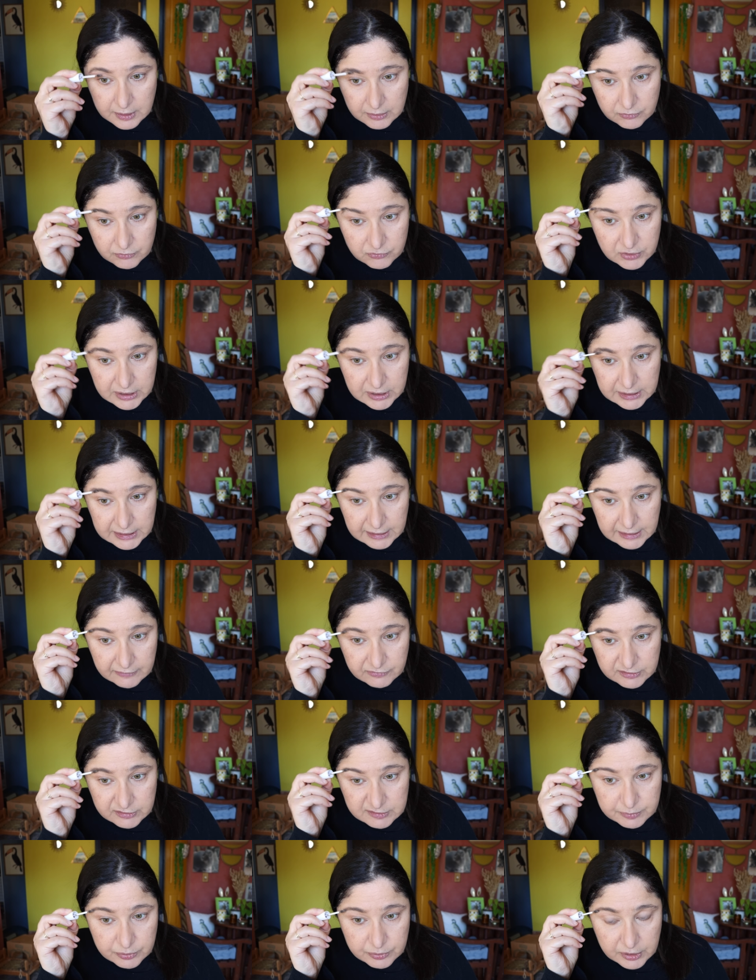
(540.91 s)
Really love
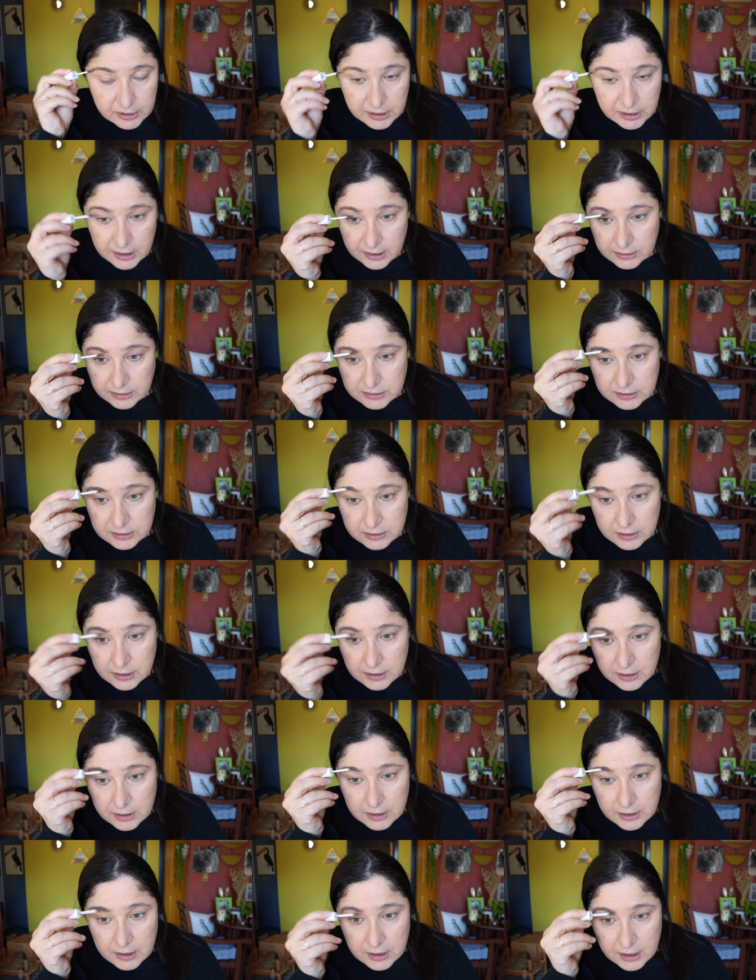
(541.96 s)
this product.
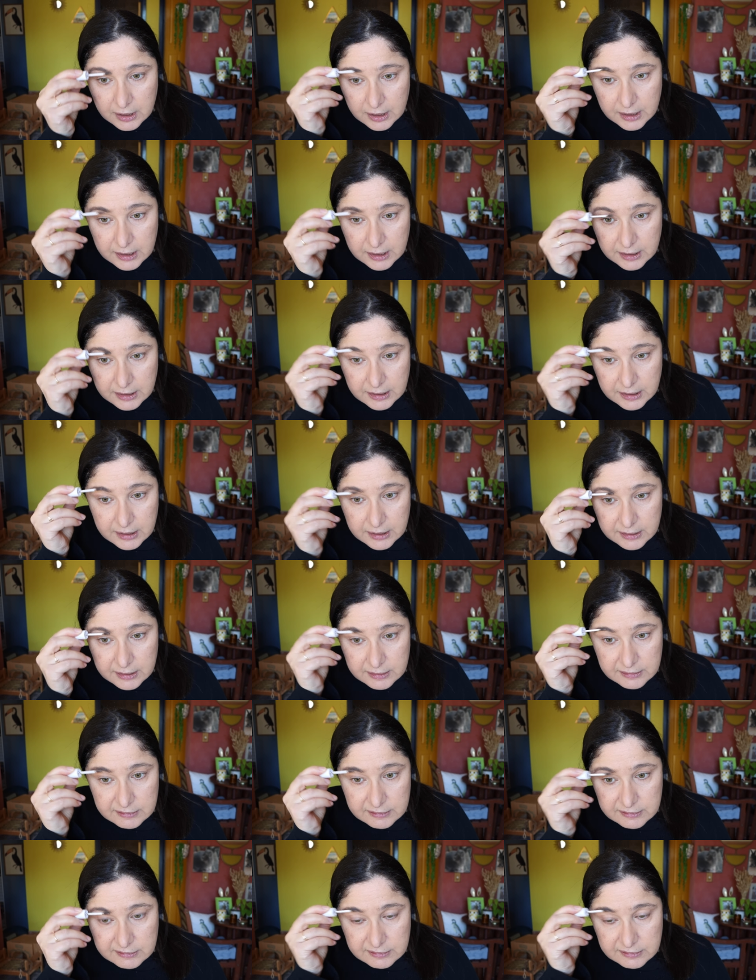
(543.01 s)
It
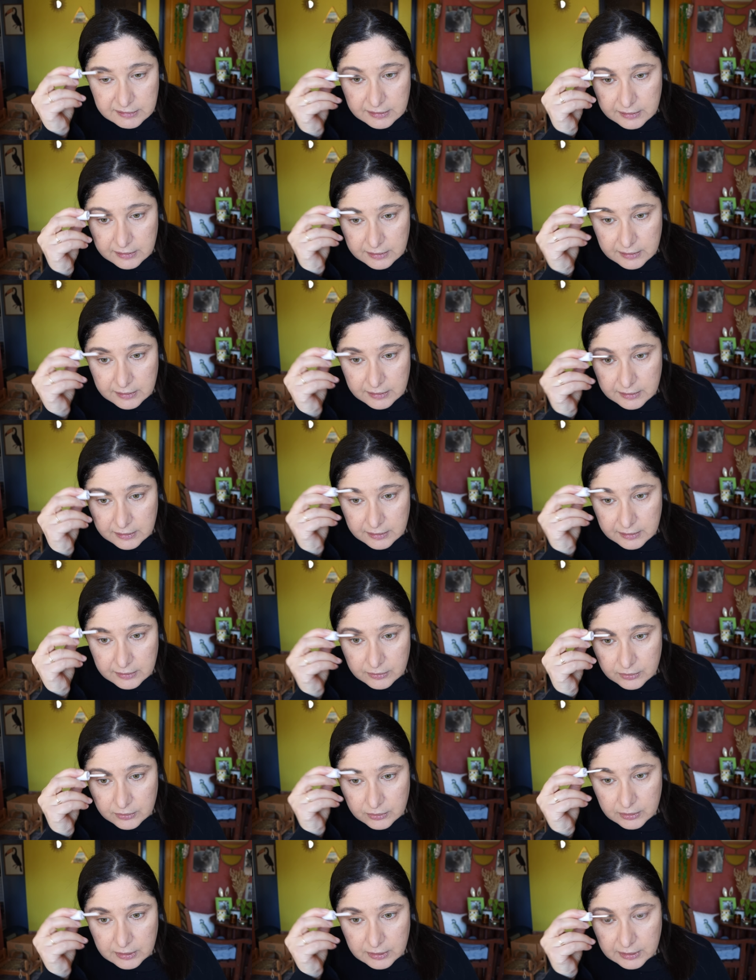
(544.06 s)
is
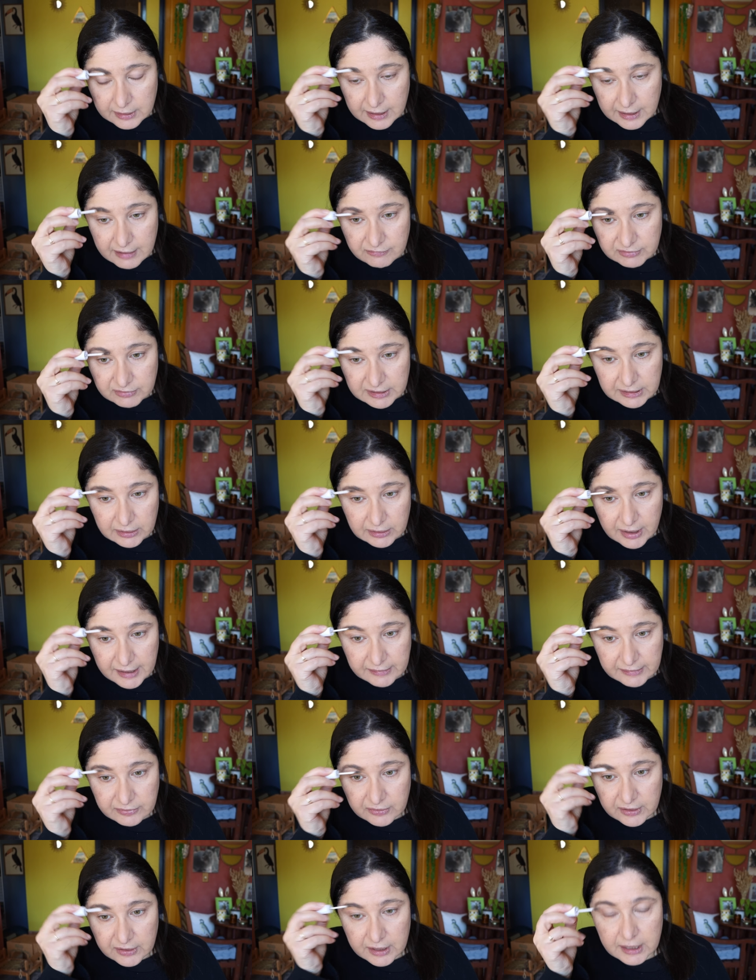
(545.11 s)
lovely
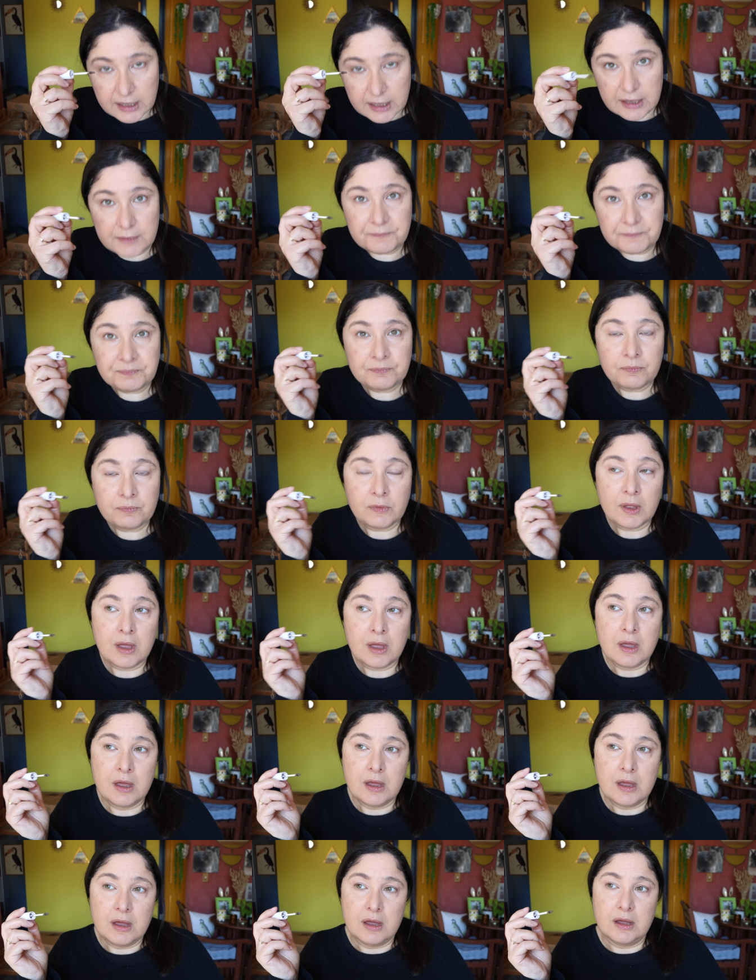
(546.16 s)
like the
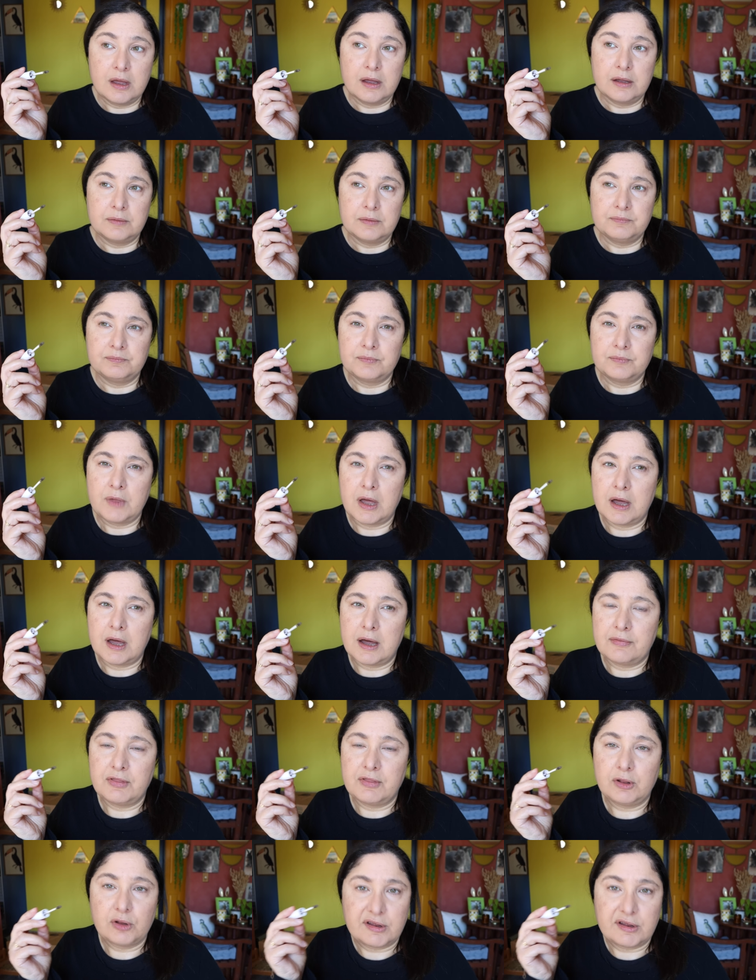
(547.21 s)
uh,
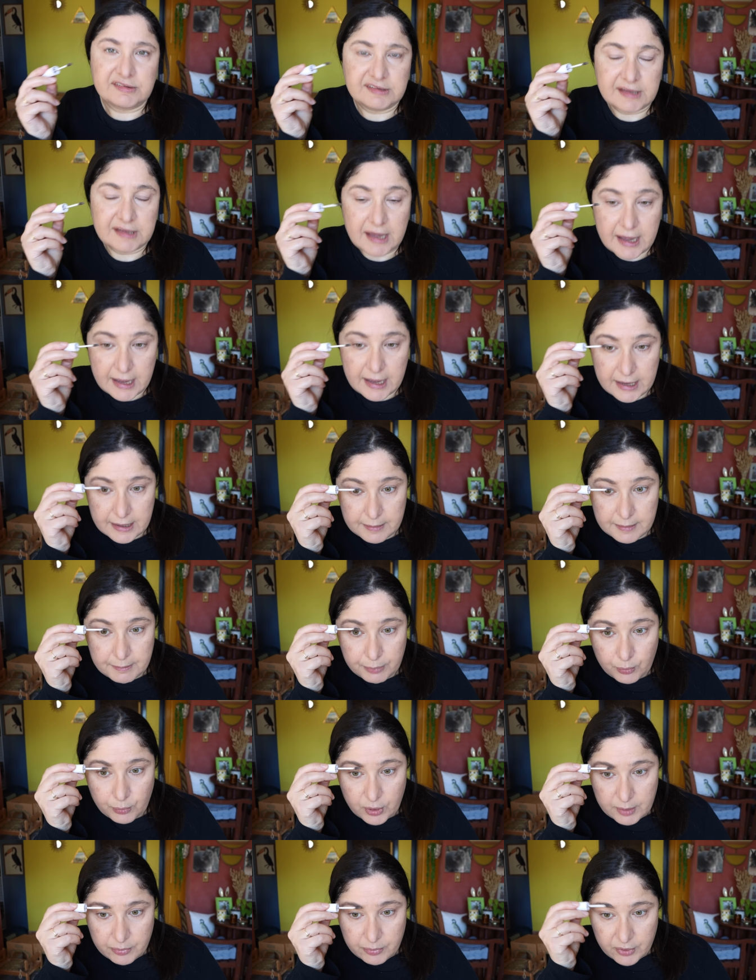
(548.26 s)
the Glossier
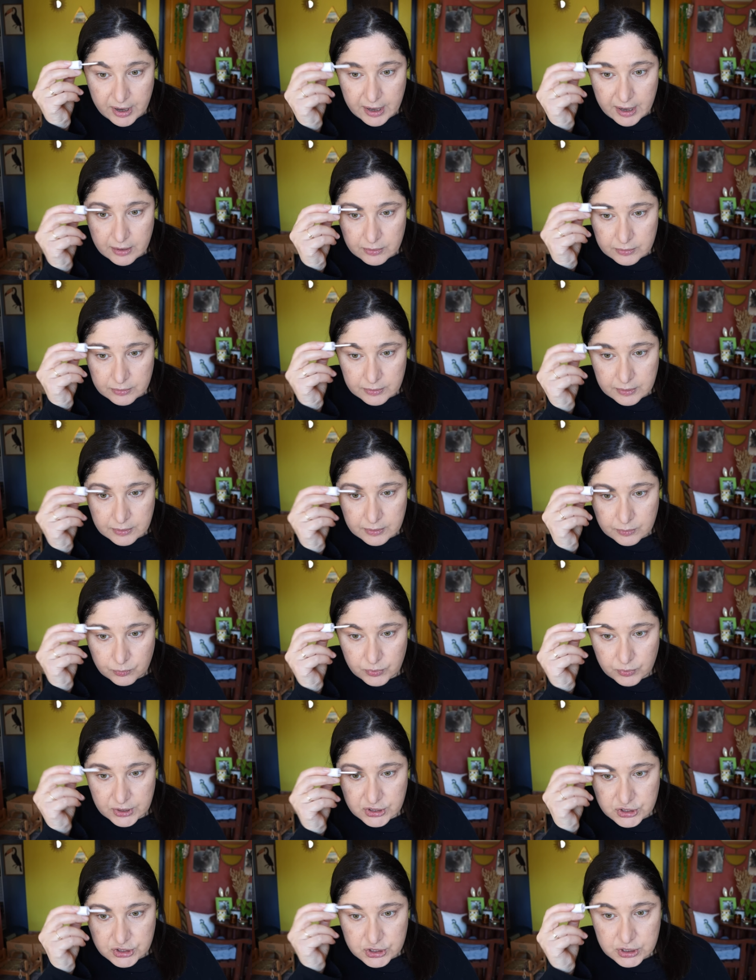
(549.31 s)
Boy Brow,
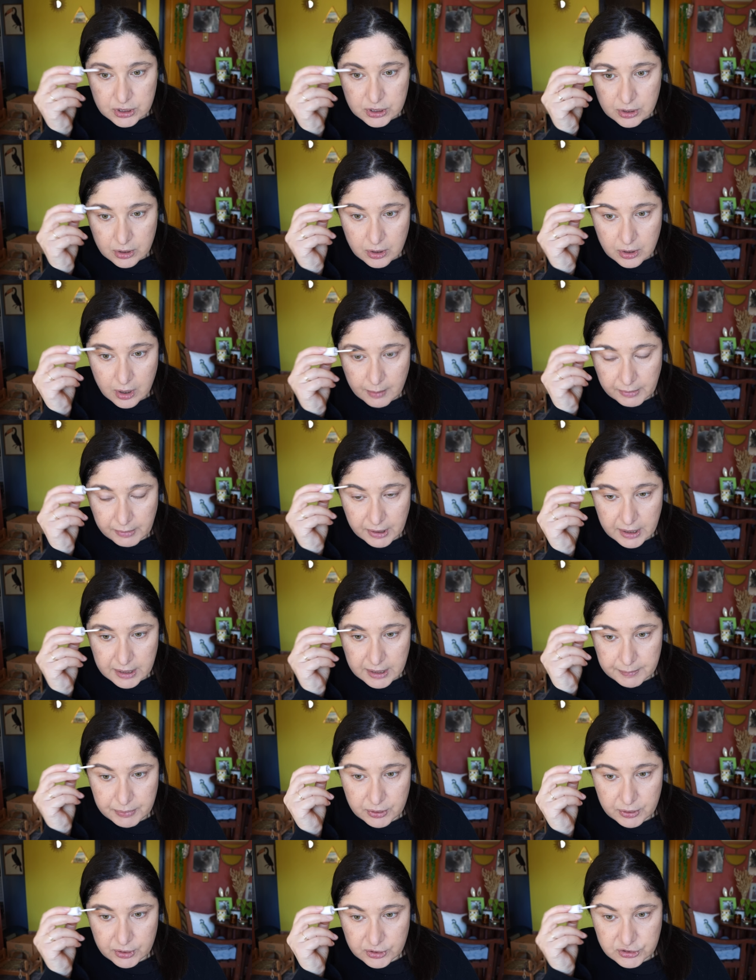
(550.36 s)
which I'm going to
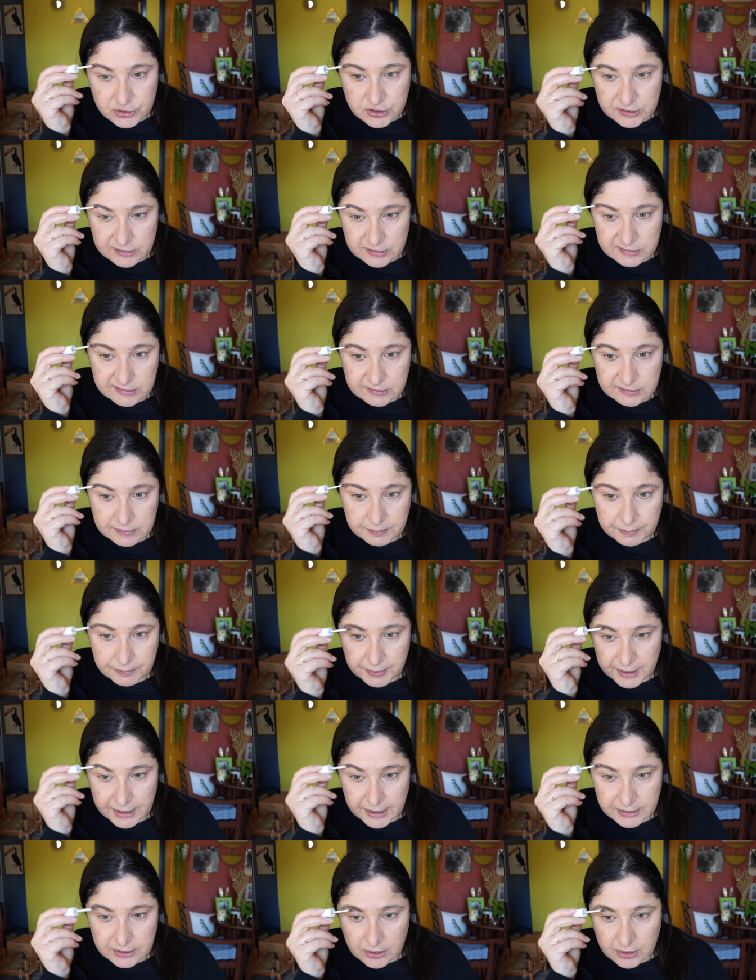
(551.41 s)
purchase,
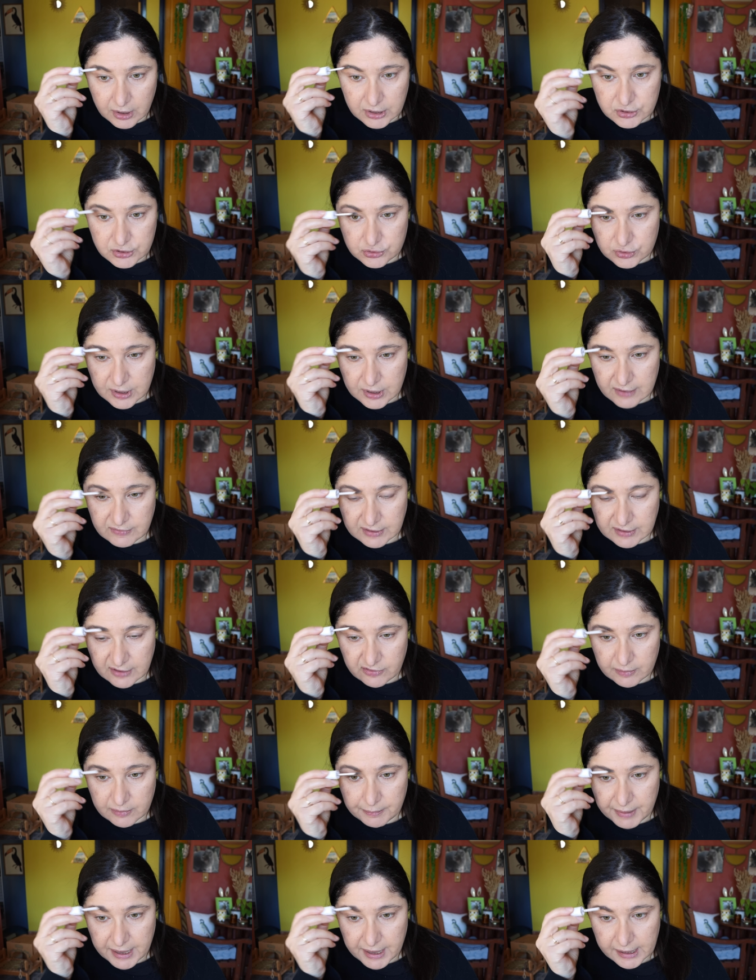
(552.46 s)
but I do have another
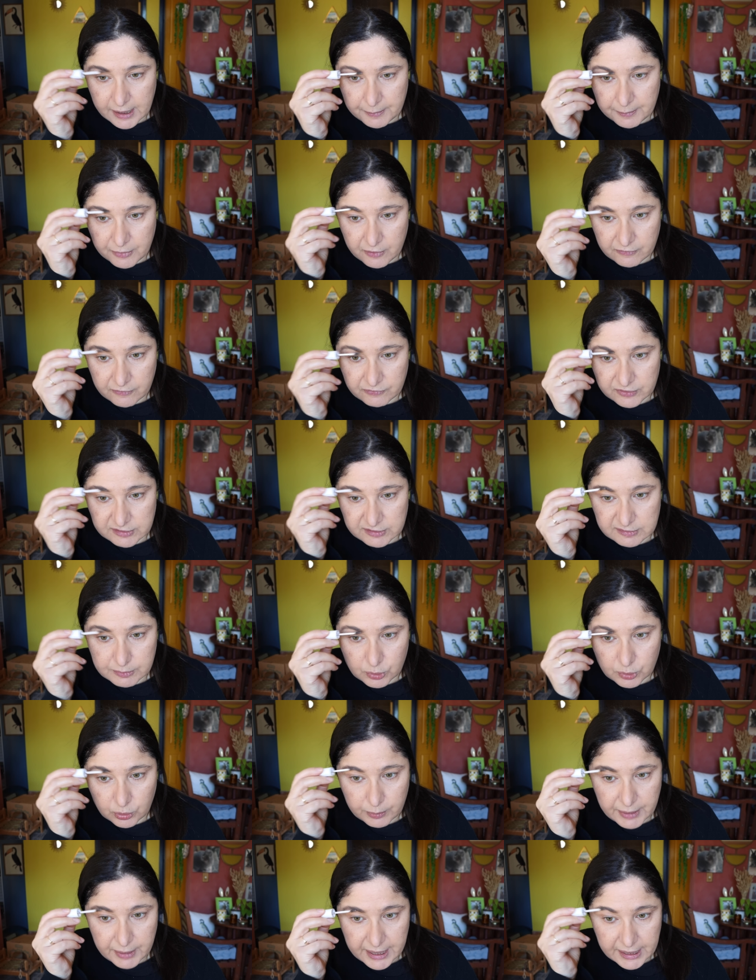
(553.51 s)
backup of this
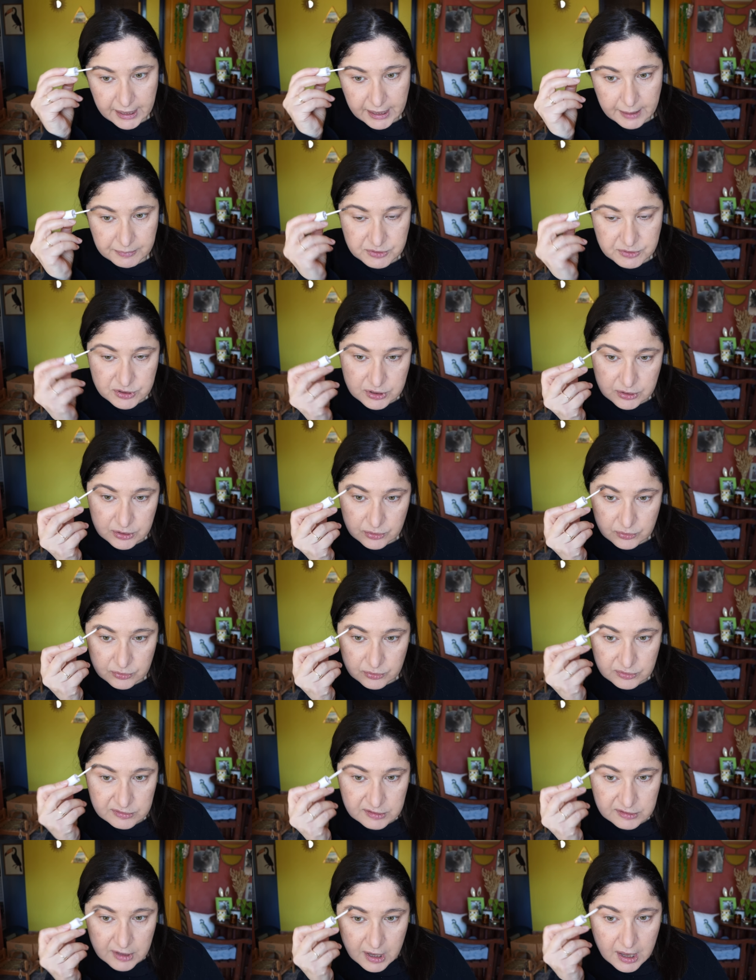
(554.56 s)
Milk Makeup to
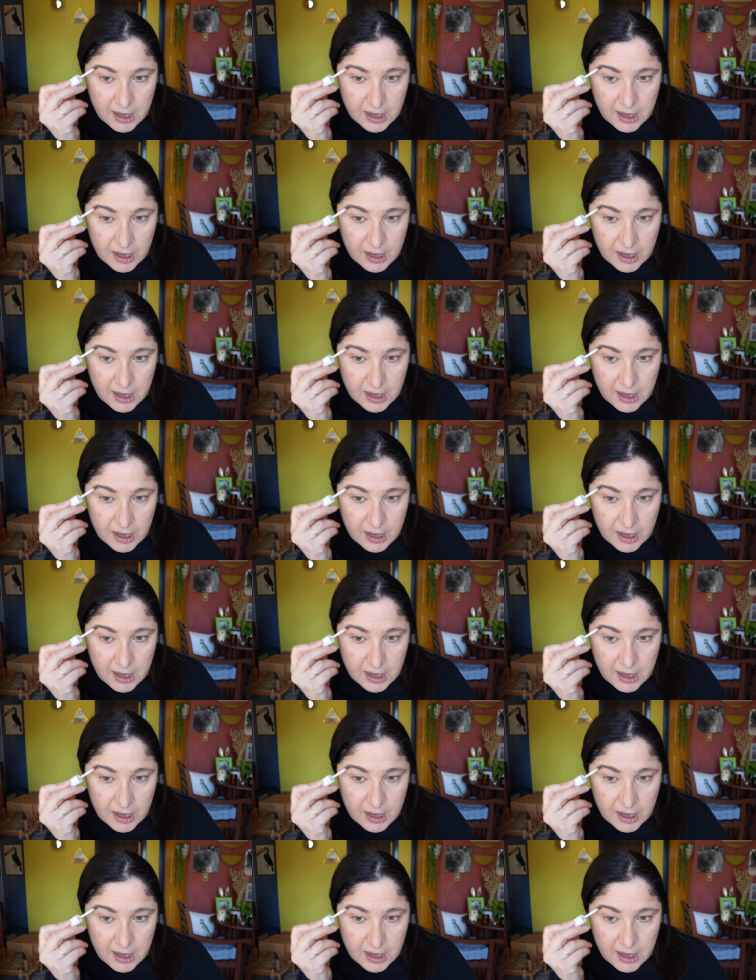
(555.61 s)
use,